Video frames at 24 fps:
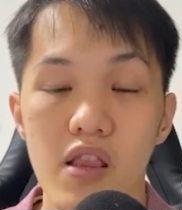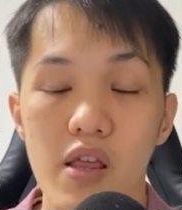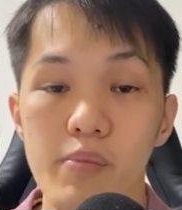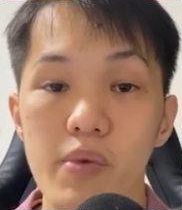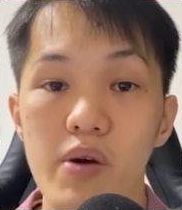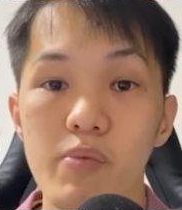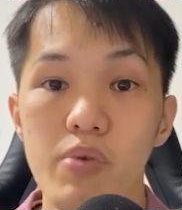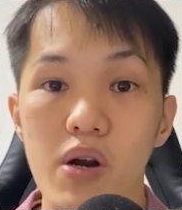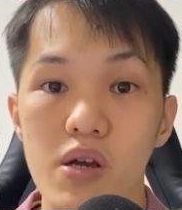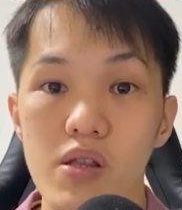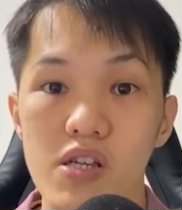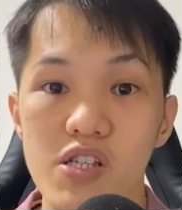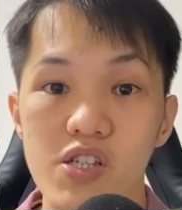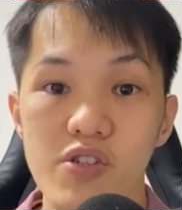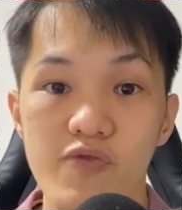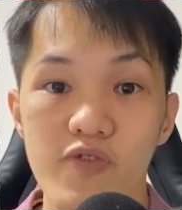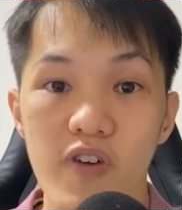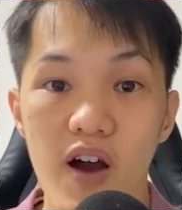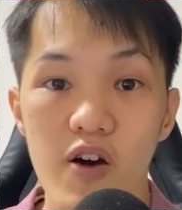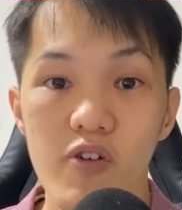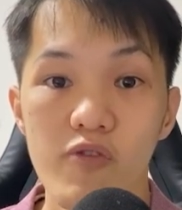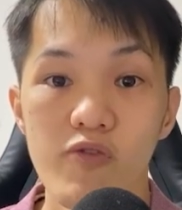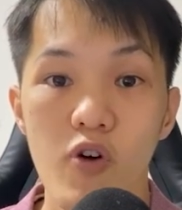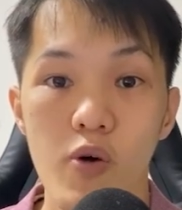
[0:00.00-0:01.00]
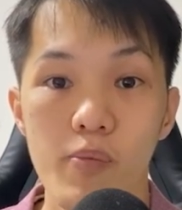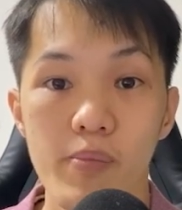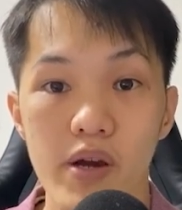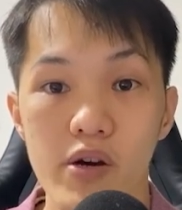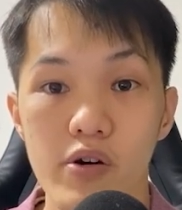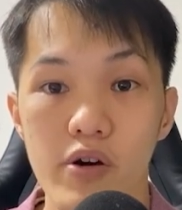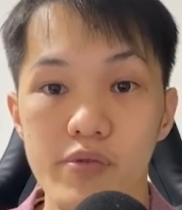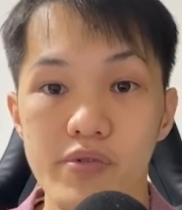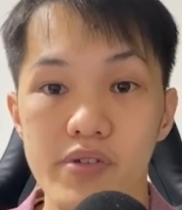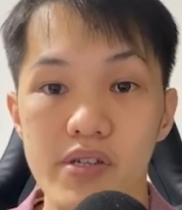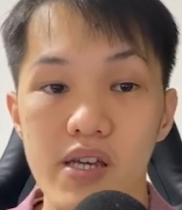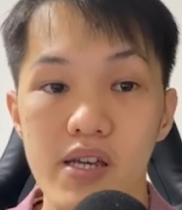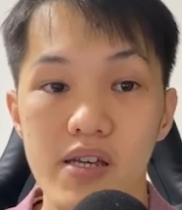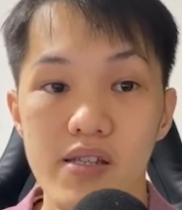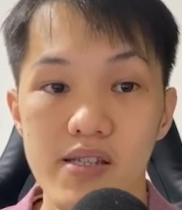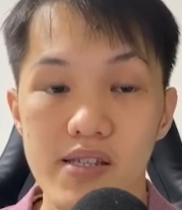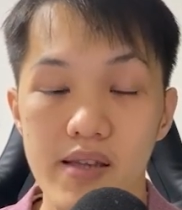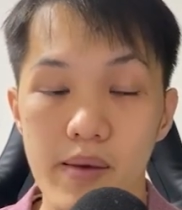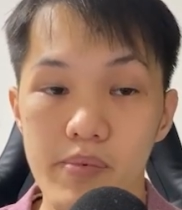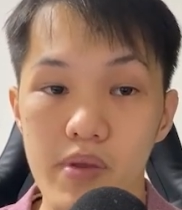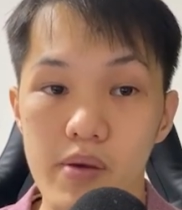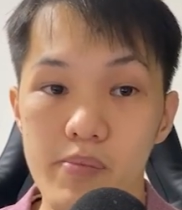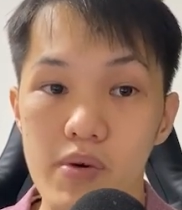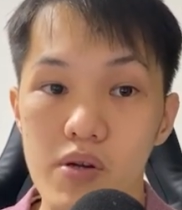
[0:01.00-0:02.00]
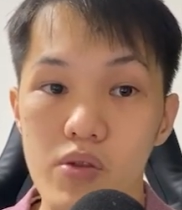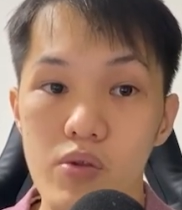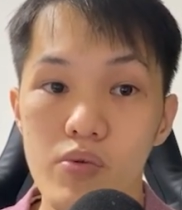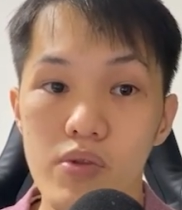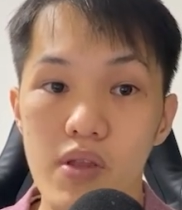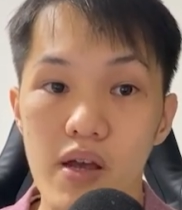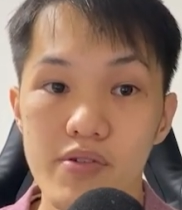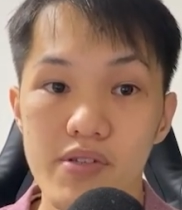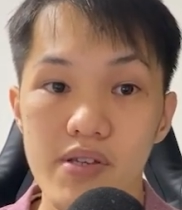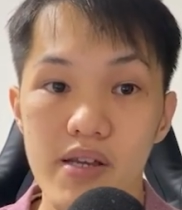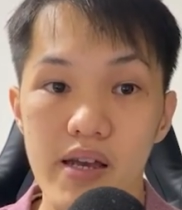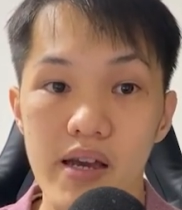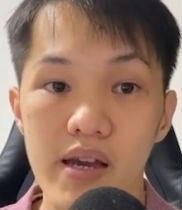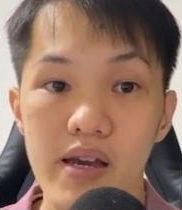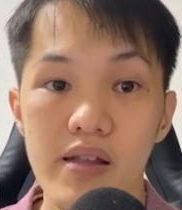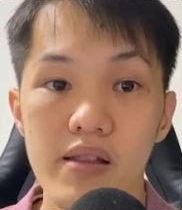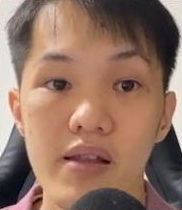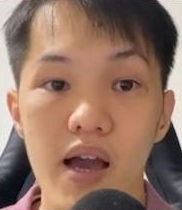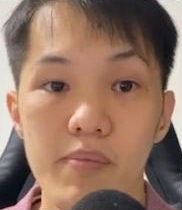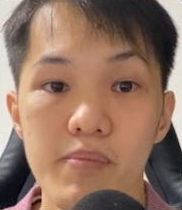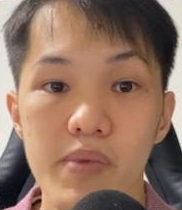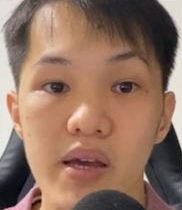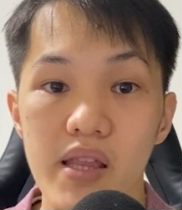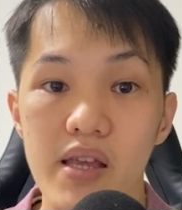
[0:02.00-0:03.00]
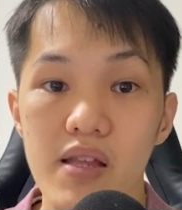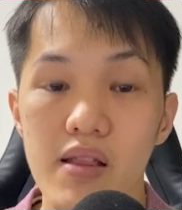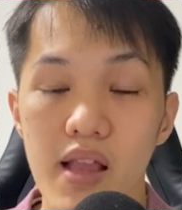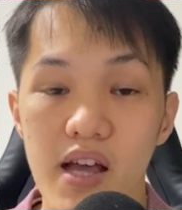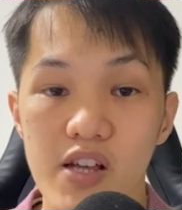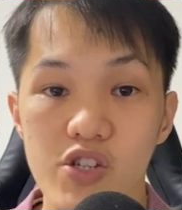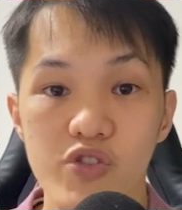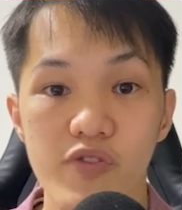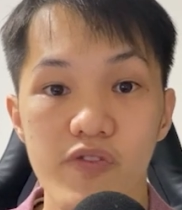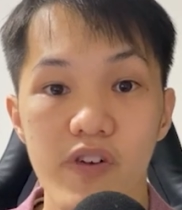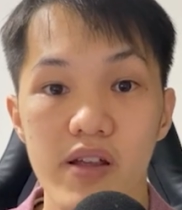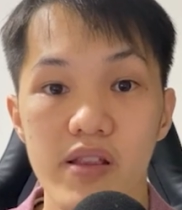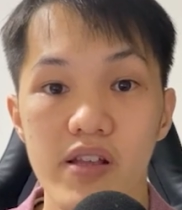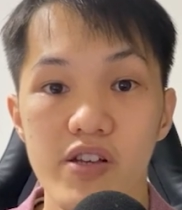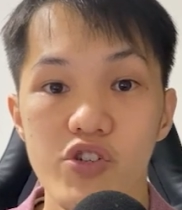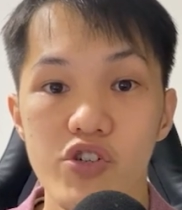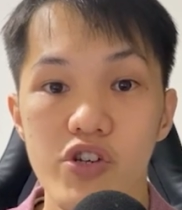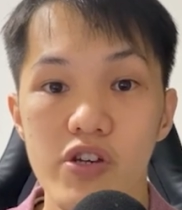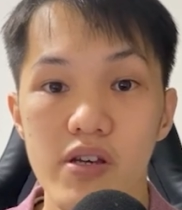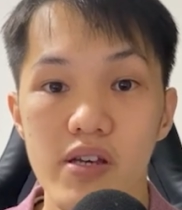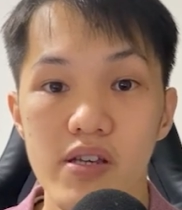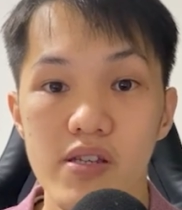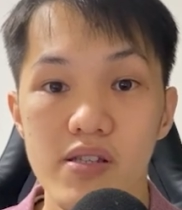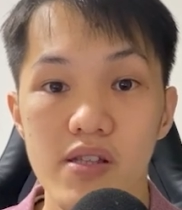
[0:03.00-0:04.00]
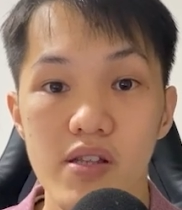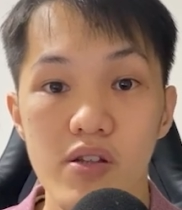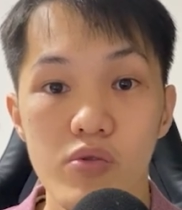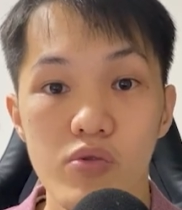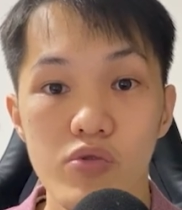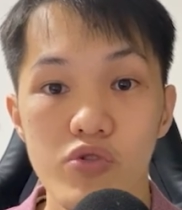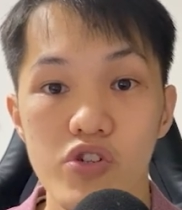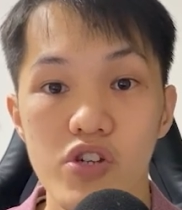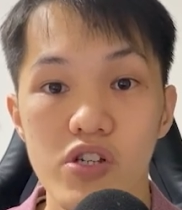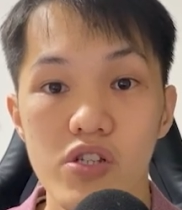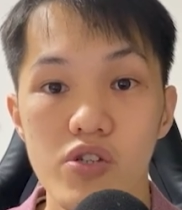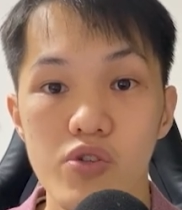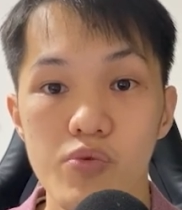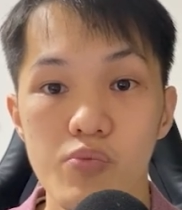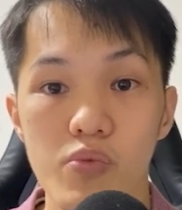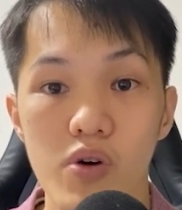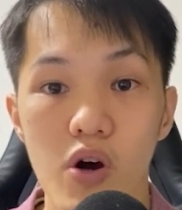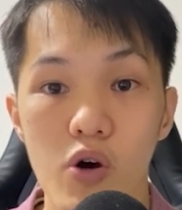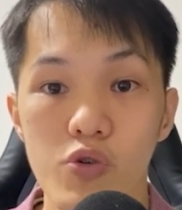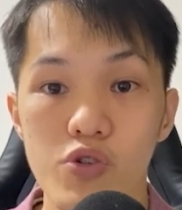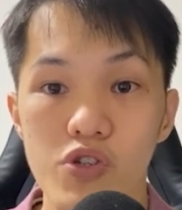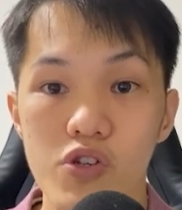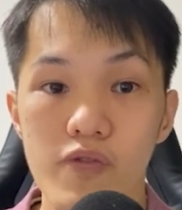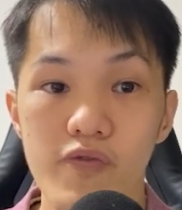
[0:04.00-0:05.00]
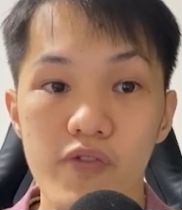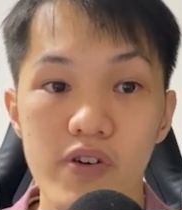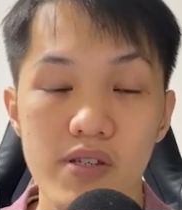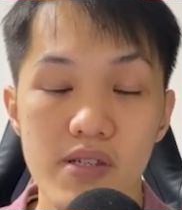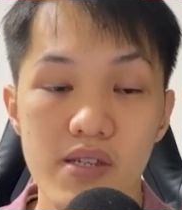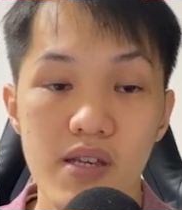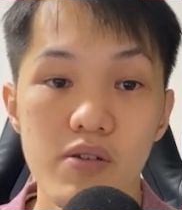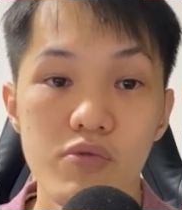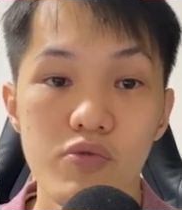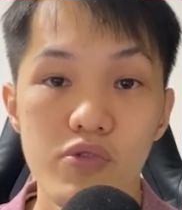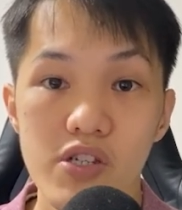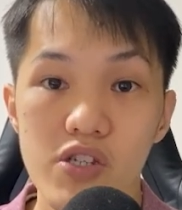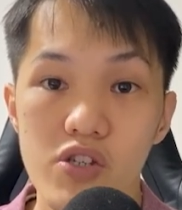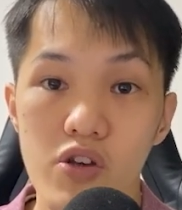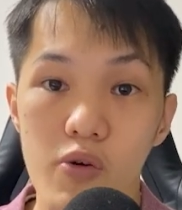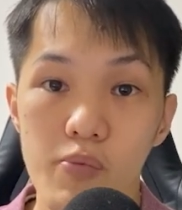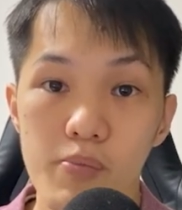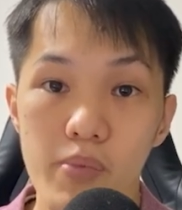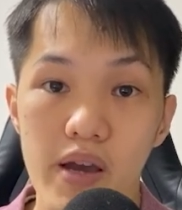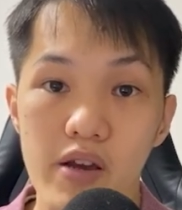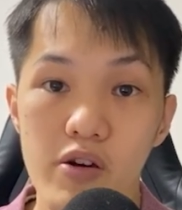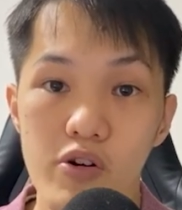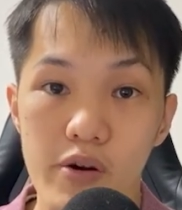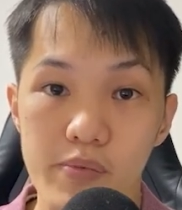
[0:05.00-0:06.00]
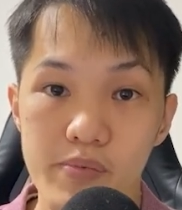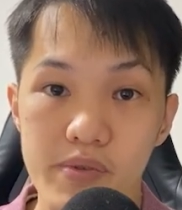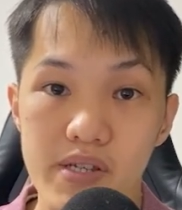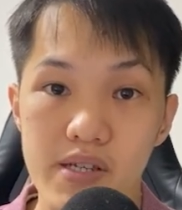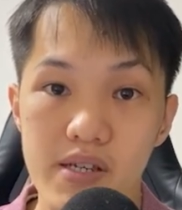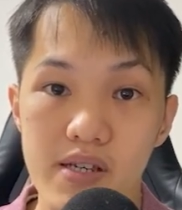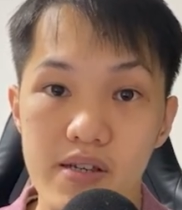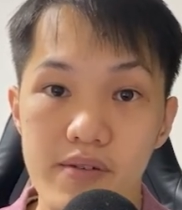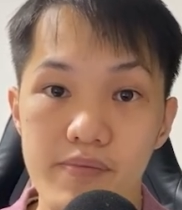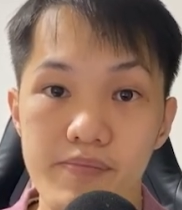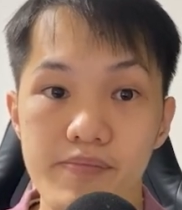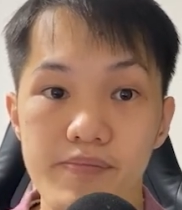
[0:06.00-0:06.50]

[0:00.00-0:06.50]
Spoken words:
Lehman Brothers filed for bankruptcy in September 2008 and many large financial institutions were also facing risk of bankruptcy.